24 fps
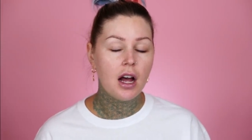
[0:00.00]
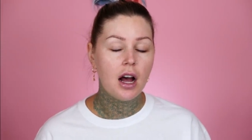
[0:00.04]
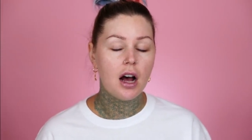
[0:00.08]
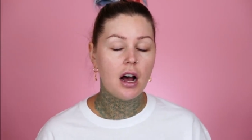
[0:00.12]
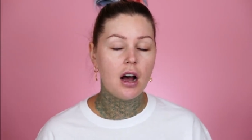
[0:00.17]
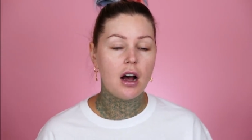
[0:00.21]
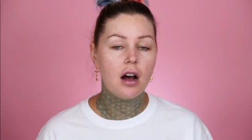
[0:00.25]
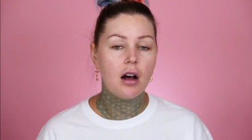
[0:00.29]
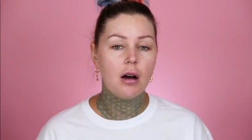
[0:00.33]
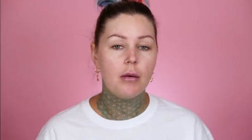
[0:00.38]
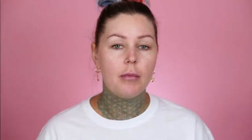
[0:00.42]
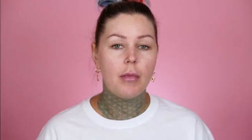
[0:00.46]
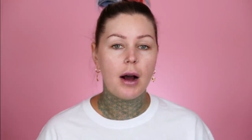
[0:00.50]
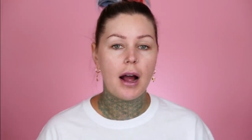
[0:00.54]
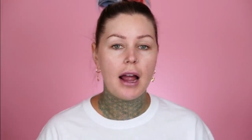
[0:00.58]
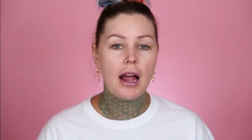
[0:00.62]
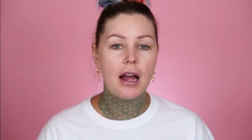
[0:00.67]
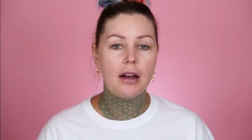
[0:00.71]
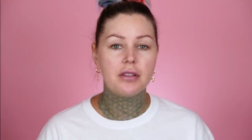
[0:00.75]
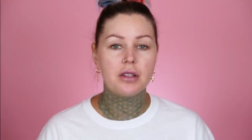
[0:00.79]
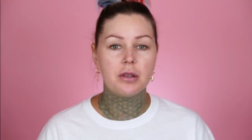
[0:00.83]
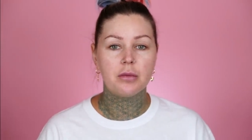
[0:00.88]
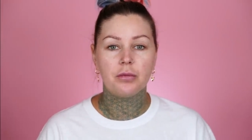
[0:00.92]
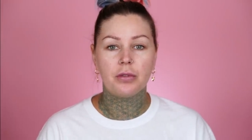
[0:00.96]
I
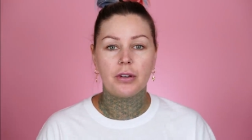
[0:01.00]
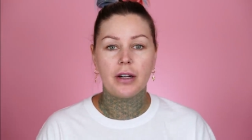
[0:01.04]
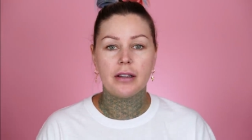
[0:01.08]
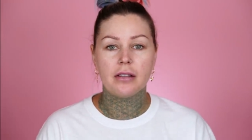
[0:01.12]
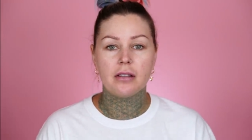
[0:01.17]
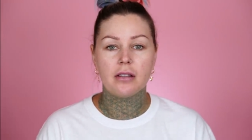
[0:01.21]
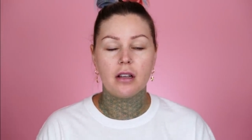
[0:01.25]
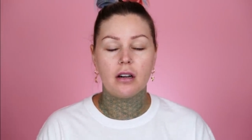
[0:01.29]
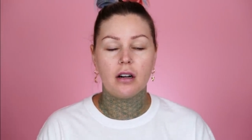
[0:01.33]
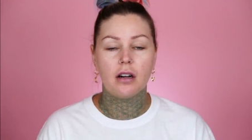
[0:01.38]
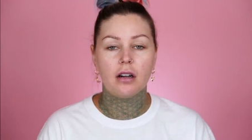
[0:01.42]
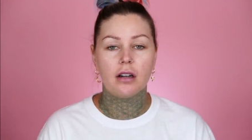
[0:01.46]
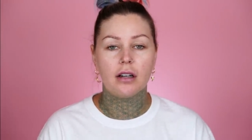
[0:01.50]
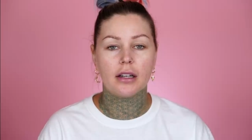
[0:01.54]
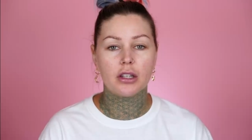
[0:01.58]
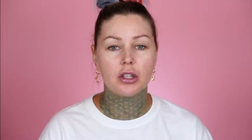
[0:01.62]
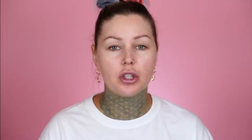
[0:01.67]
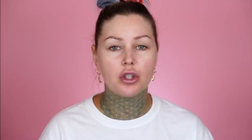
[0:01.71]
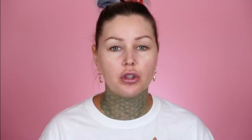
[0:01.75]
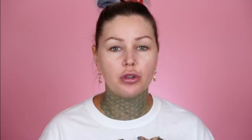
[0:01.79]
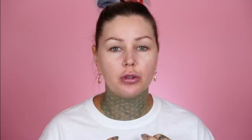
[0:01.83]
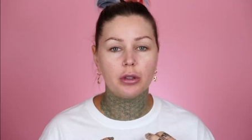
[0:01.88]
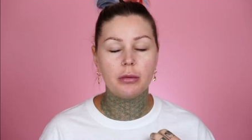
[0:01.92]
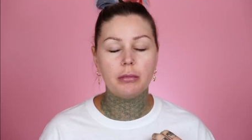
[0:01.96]
have some friends that are
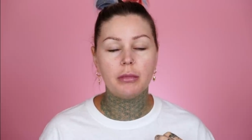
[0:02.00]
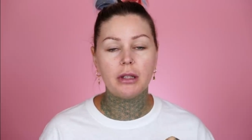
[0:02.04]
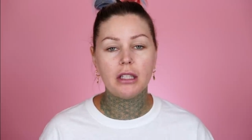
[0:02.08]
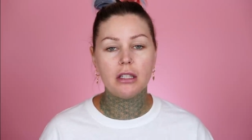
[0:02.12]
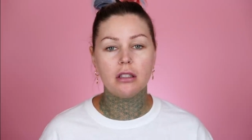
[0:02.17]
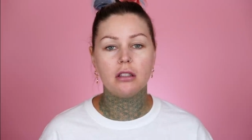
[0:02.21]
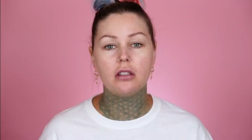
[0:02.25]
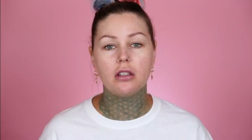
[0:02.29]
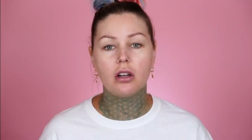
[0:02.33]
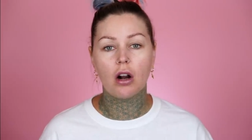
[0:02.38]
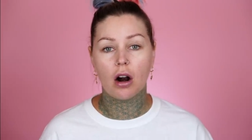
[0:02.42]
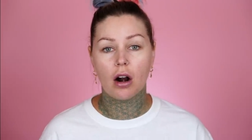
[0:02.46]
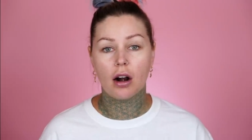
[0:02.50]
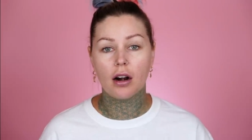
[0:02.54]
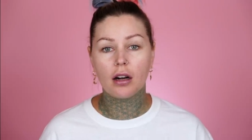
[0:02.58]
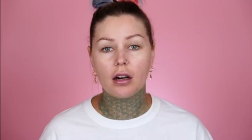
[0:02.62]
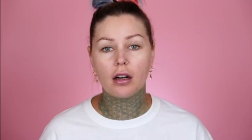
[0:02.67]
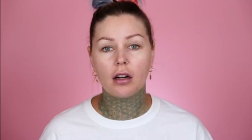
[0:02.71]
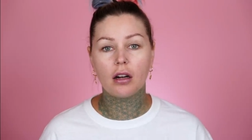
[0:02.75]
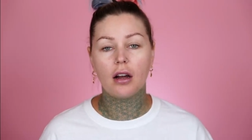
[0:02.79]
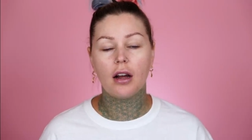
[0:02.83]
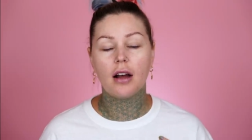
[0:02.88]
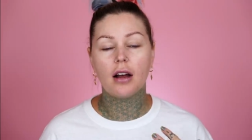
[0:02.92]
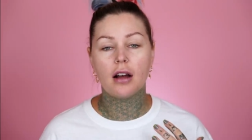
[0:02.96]
extremely
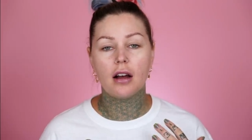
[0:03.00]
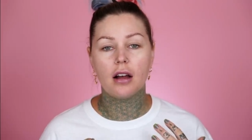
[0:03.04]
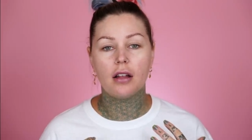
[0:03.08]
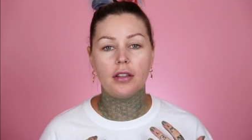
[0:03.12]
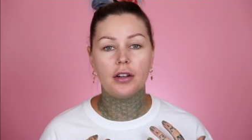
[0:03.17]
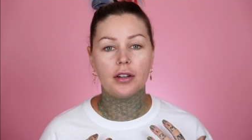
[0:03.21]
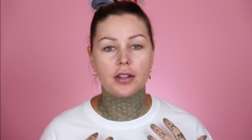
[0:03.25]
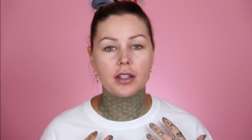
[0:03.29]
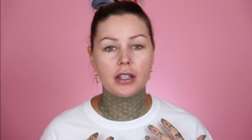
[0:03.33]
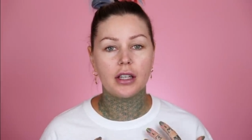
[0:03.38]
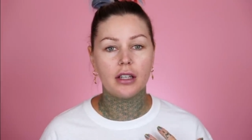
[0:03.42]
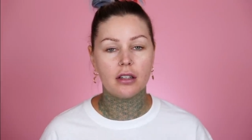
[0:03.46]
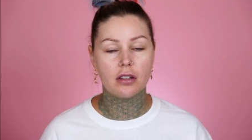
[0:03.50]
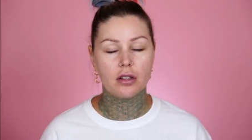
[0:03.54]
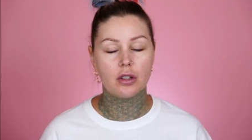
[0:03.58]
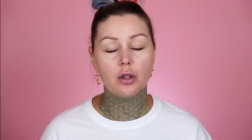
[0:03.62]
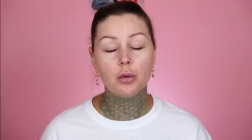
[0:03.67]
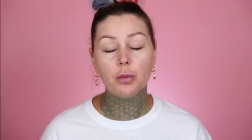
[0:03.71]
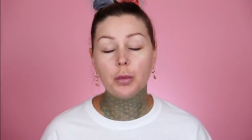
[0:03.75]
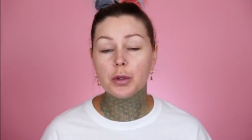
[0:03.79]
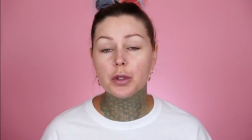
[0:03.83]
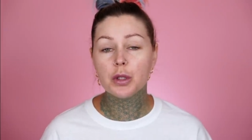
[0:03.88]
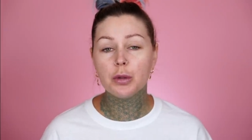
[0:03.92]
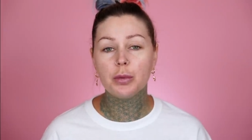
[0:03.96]
dark. Their skin is
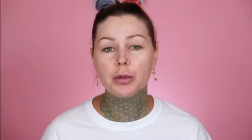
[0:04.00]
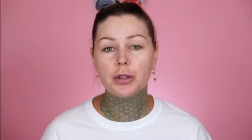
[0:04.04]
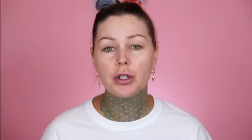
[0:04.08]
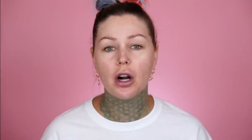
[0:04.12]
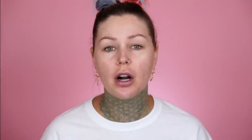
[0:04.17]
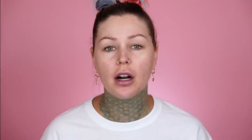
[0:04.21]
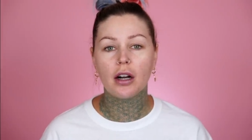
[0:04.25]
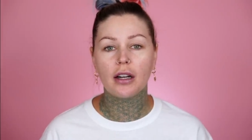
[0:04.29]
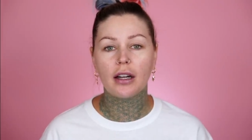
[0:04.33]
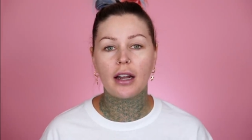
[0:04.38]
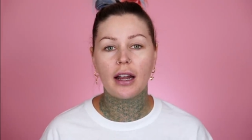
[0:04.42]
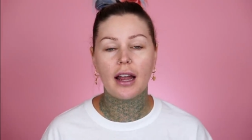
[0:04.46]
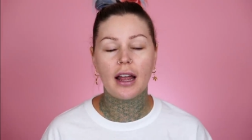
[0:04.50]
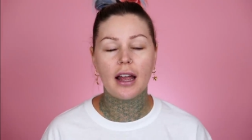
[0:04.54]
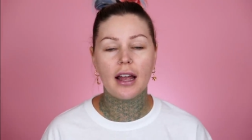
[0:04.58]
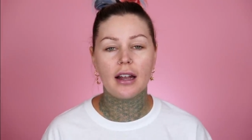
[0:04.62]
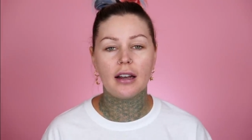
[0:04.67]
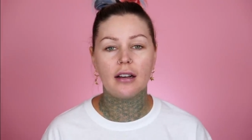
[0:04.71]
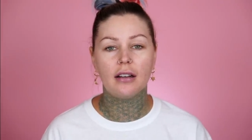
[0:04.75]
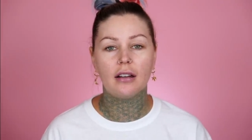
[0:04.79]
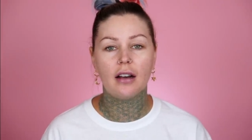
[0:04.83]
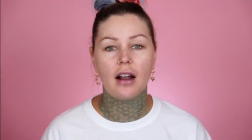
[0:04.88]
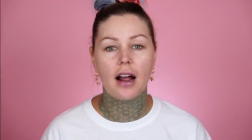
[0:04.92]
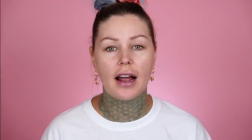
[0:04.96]
super, super dark,
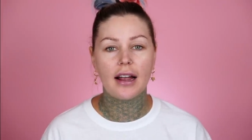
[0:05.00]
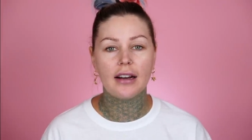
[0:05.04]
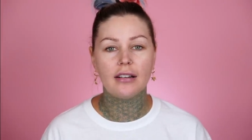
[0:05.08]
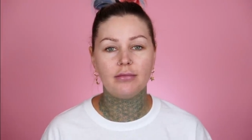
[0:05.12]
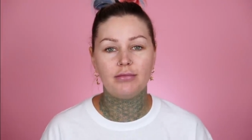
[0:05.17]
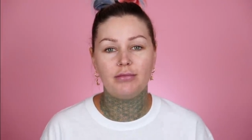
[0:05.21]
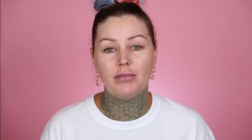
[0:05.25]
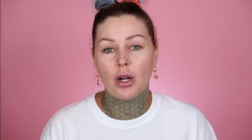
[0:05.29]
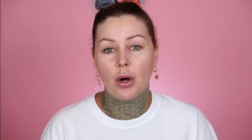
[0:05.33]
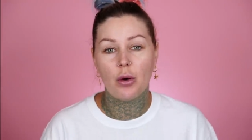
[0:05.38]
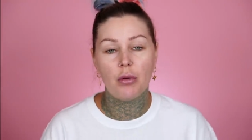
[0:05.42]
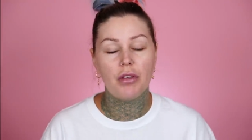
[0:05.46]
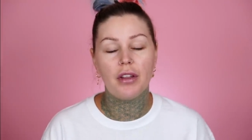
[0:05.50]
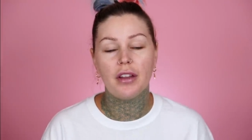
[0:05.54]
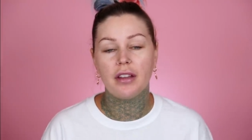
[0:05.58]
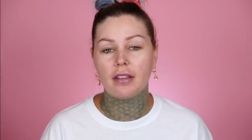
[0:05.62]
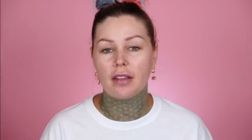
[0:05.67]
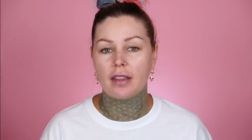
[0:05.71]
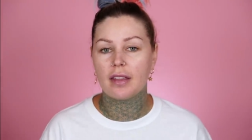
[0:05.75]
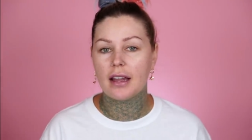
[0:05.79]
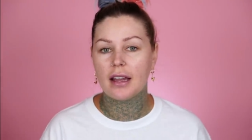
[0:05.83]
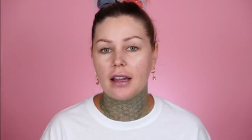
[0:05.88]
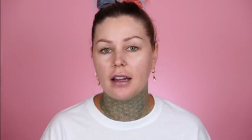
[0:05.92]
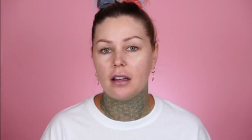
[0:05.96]
and I don't think
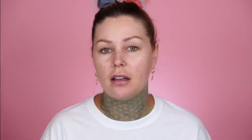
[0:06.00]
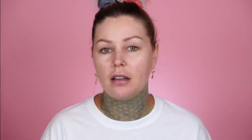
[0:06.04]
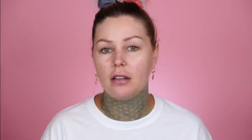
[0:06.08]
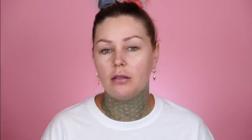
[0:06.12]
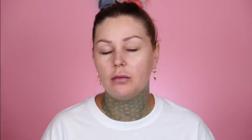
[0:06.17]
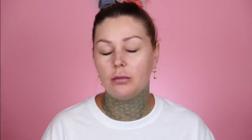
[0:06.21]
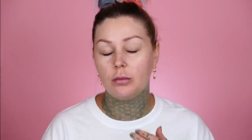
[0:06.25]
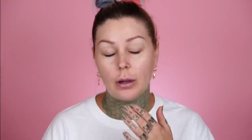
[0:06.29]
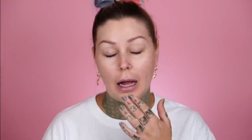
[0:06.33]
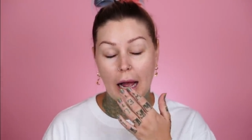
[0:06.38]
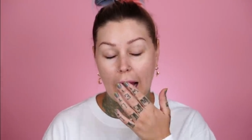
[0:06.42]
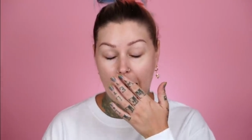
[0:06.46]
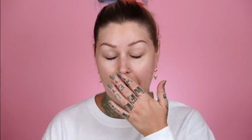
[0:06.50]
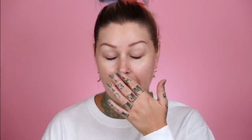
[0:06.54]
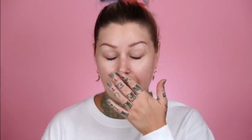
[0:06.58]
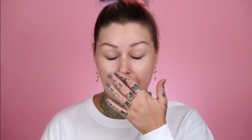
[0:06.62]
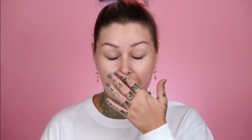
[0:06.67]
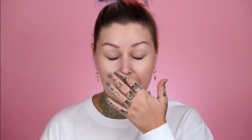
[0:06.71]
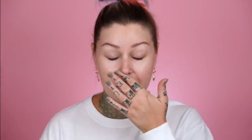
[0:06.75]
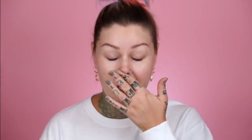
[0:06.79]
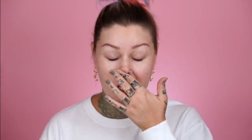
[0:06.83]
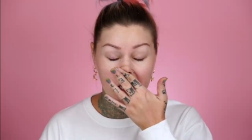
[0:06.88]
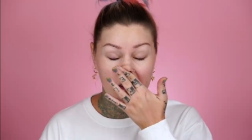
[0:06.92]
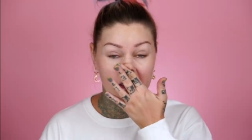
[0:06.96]
that they
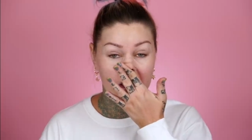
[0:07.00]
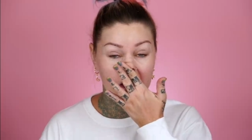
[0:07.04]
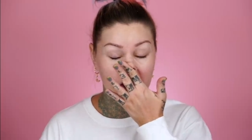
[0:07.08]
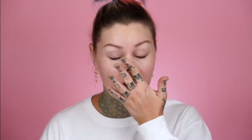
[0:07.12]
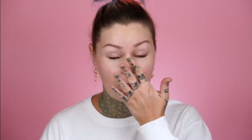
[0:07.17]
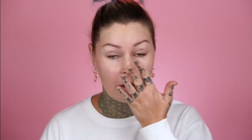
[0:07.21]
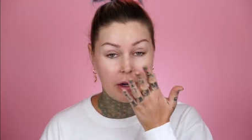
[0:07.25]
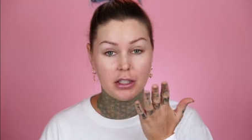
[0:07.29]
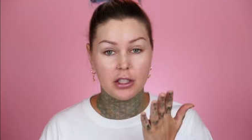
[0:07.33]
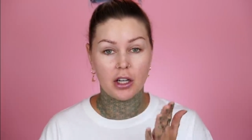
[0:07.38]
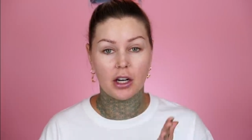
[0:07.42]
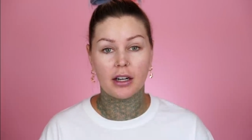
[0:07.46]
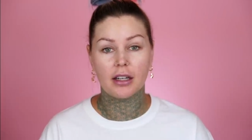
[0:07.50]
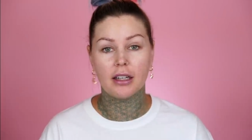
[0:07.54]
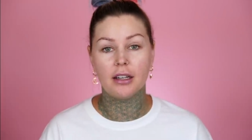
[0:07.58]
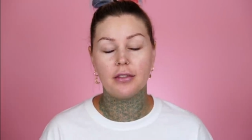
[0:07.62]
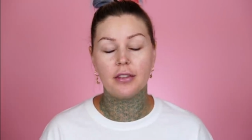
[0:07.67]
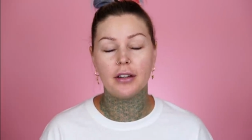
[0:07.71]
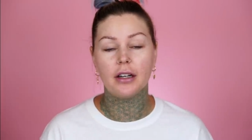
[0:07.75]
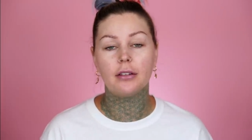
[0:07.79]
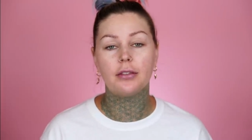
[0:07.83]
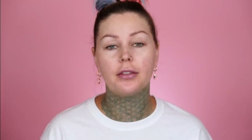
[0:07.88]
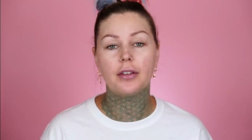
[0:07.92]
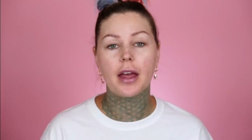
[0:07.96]
have a shade that's quite dark
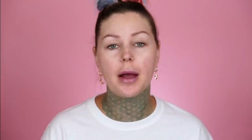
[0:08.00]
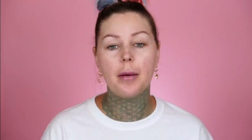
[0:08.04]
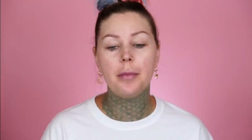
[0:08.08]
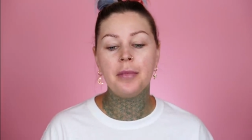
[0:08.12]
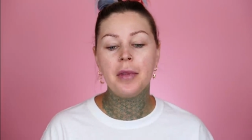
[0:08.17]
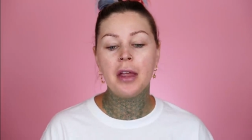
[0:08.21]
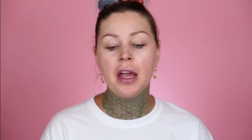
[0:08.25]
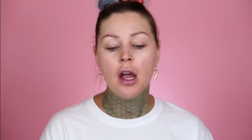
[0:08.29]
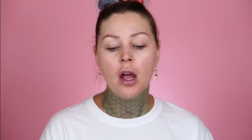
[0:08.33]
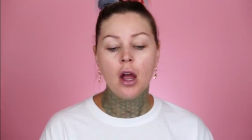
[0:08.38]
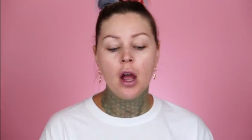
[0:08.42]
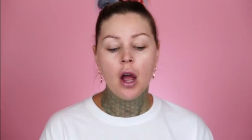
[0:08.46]
enough there for them.